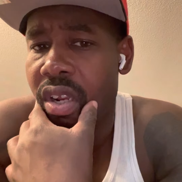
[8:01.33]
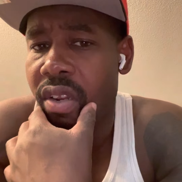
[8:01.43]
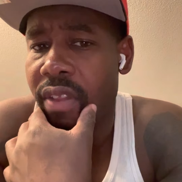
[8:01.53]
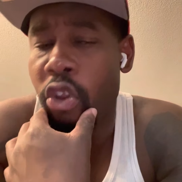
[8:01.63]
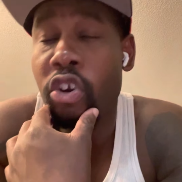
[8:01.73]

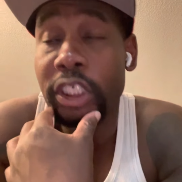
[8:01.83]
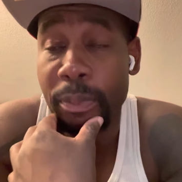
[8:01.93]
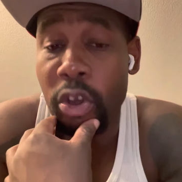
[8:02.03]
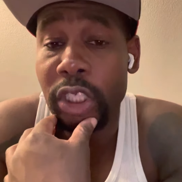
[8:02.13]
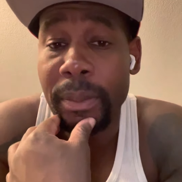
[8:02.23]
That you're a
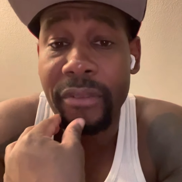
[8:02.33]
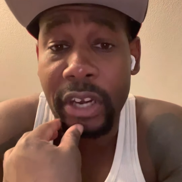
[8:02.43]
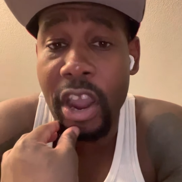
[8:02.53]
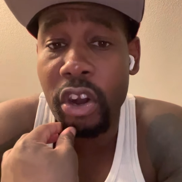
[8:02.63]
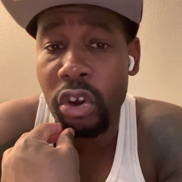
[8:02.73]
spokesman for
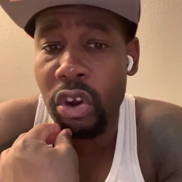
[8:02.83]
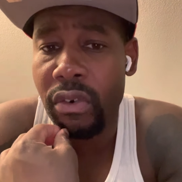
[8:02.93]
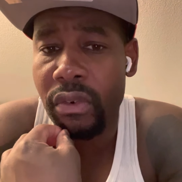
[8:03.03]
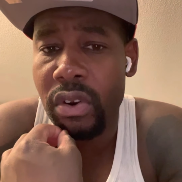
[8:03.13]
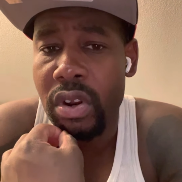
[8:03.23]
God on earth.
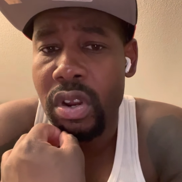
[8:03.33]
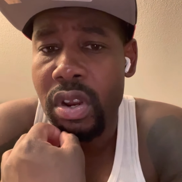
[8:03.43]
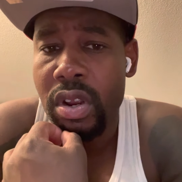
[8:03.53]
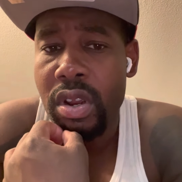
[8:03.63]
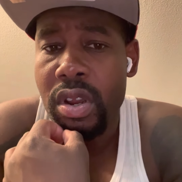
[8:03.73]

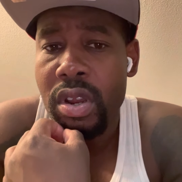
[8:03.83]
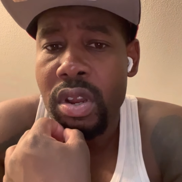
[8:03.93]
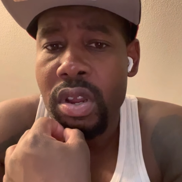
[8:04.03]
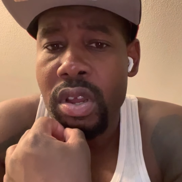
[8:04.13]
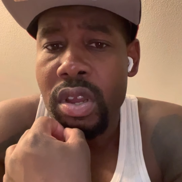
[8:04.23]

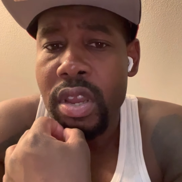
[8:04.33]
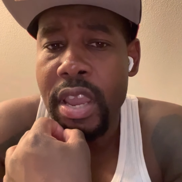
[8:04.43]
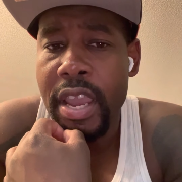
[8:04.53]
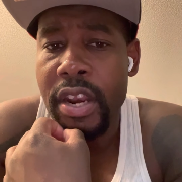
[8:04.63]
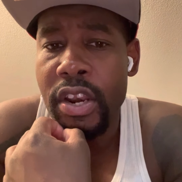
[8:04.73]

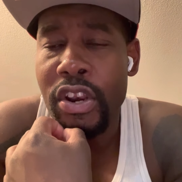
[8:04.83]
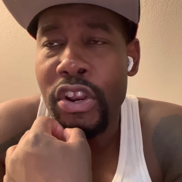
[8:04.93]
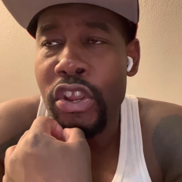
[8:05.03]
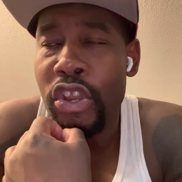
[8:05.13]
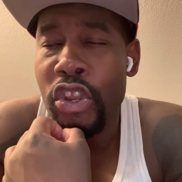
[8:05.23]
And
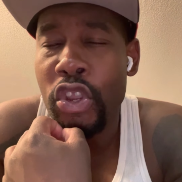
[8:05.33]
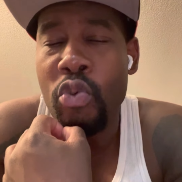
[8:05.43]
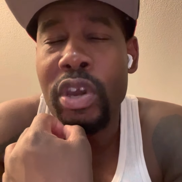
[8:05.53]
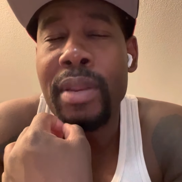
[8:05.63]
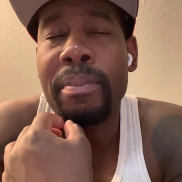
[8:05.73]
you
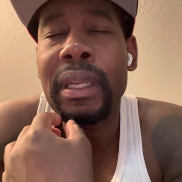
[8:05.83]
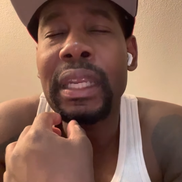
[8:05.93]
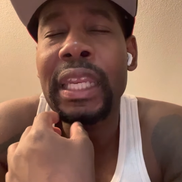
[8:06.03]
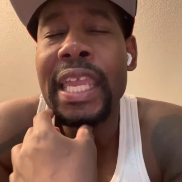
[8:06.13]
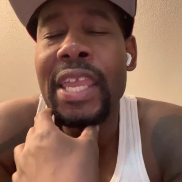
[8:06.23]
wouldn't
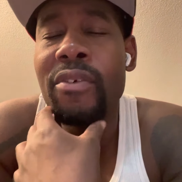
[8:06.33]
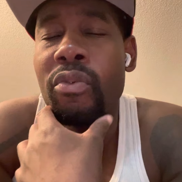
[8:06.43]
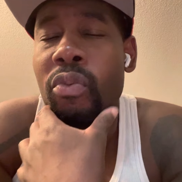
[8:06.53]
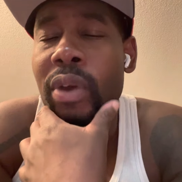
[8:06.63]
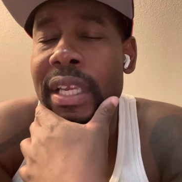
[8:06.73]
believe
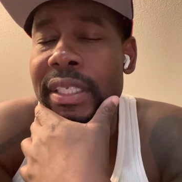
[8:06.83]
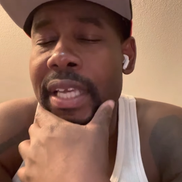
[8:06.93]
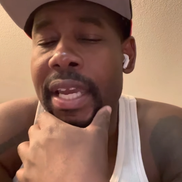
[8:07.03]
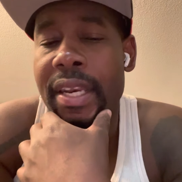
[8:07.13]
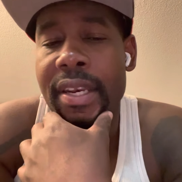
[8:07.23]
what he
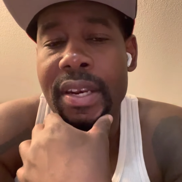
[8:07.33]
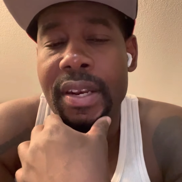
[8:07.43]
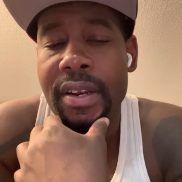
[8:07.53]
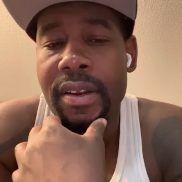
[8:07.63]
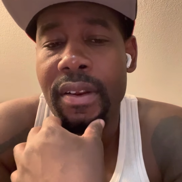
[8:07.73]
said.
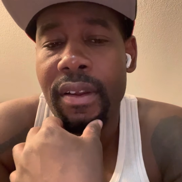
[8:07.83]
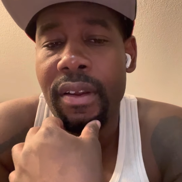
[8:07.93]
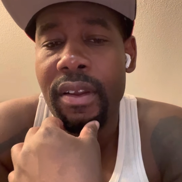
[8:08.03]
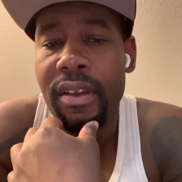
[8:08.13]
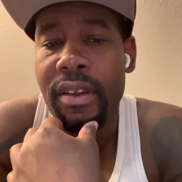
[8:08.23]

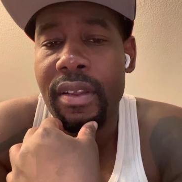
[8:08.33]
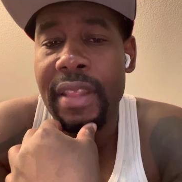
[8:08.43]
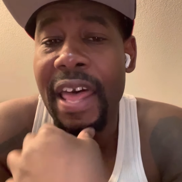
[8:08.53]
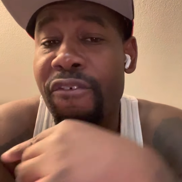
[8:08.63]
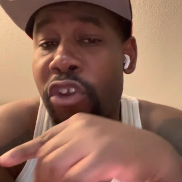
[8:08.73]

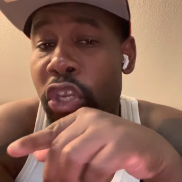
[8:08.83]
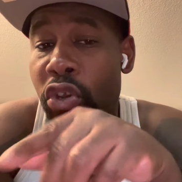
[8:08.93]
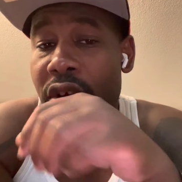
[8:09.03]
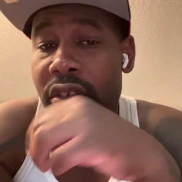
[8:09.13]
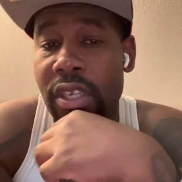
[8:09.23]
That's for
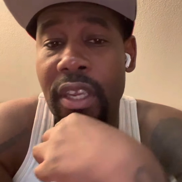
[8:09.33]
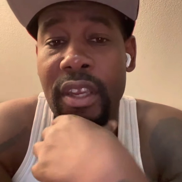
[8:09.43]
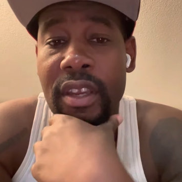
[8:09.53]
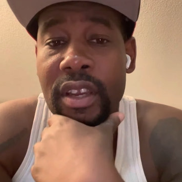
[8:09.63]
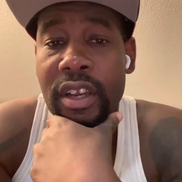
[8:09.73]
you to see.
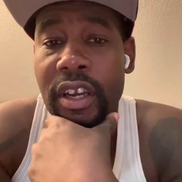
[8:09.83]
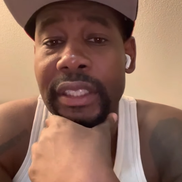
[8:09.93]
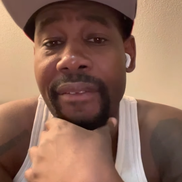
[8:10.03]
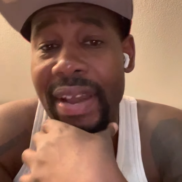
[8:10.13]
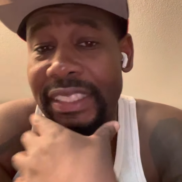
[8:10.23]

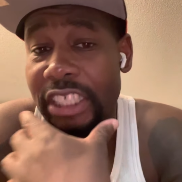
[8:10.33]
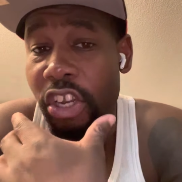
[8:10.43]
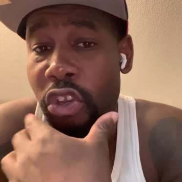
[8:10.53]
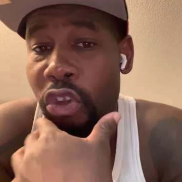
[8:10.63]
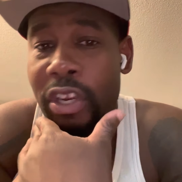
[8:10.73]
Because if I tell
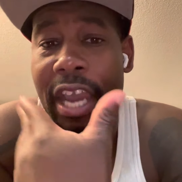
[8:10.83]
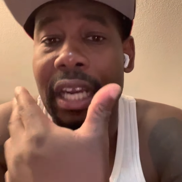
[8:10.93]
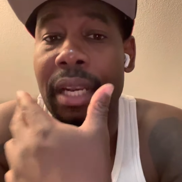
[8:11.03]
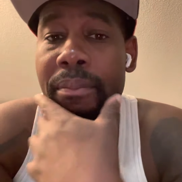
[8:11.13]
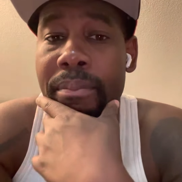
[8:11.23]
you, you're not
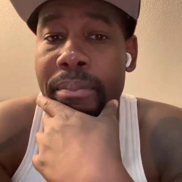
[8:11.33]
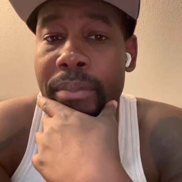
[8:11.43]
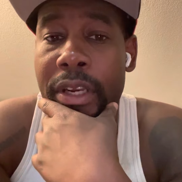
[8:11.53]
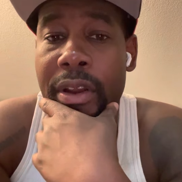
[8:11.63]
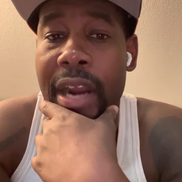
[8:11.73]
going to,
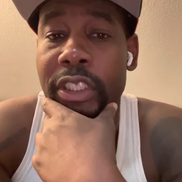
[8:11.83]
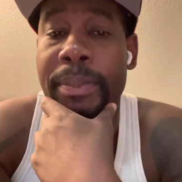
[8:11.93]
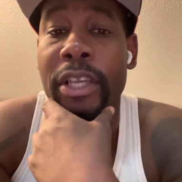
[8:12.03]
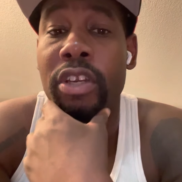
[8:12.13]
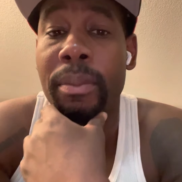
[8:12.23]
you know, I don't
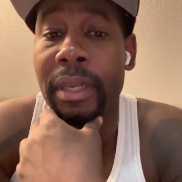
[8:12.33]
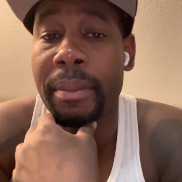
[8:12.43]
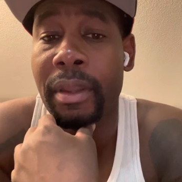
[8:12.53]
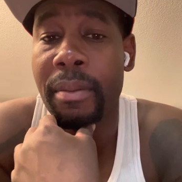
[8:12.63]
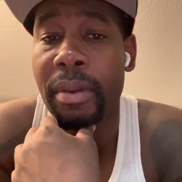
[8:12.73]
expect you to believe
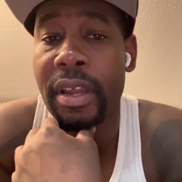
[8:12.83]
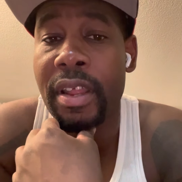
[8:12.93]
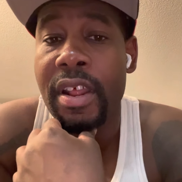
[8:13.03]
me. But